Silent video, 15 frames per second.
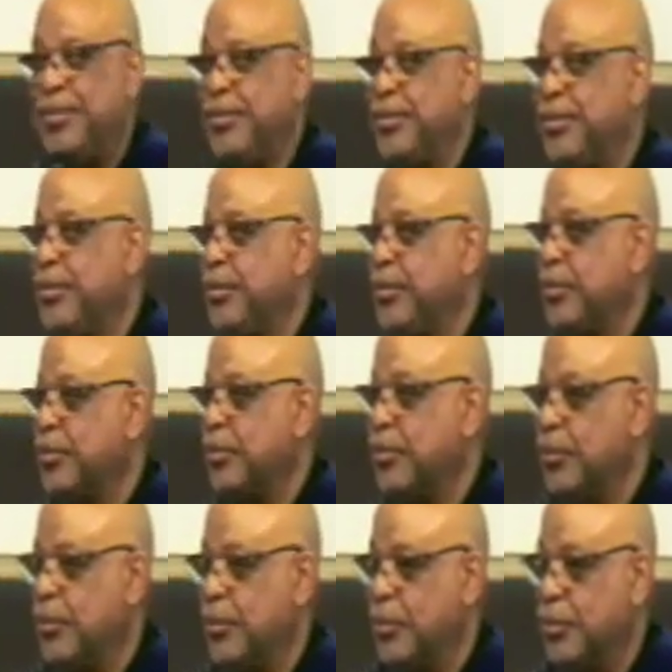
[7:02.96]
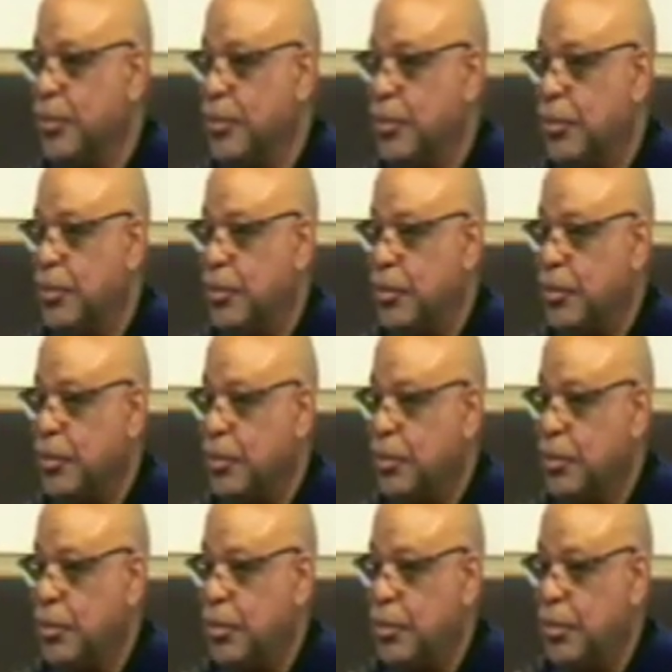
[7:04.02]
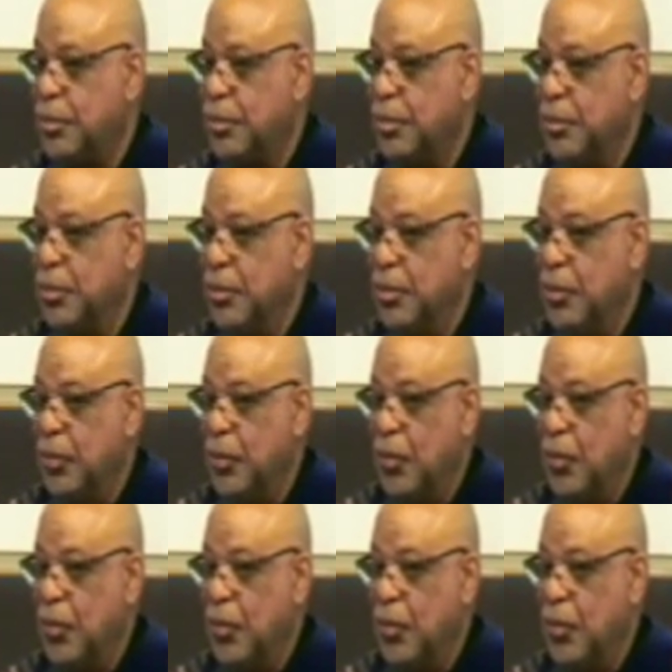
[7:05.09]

[no speech]